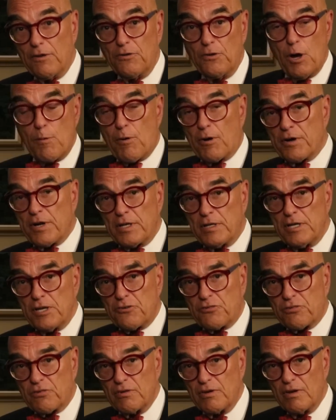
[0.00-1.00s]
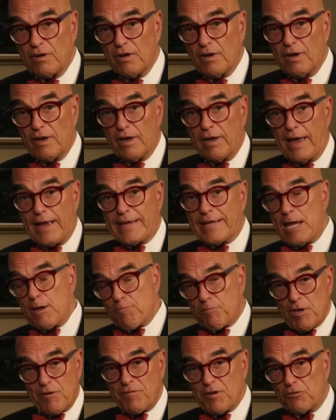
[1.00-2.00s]
No more English, and
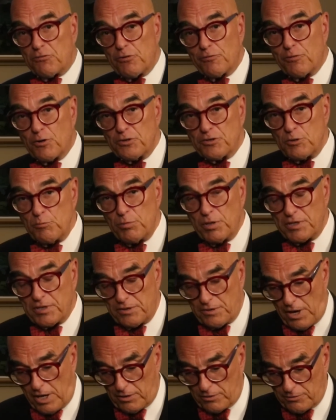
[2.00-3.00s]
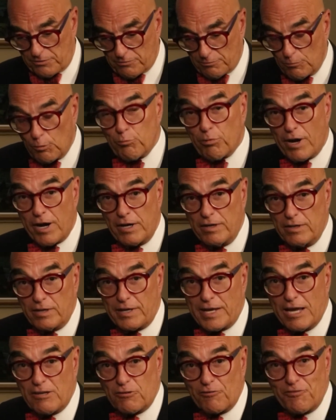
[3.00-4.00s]
keep giving us your $14 billion. Well, Brian
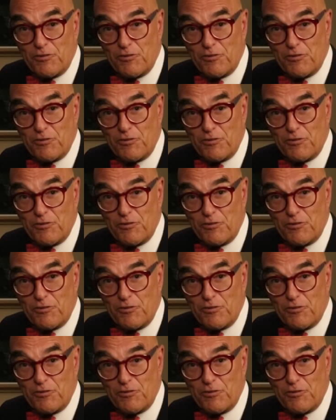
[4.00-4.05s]
Lilley has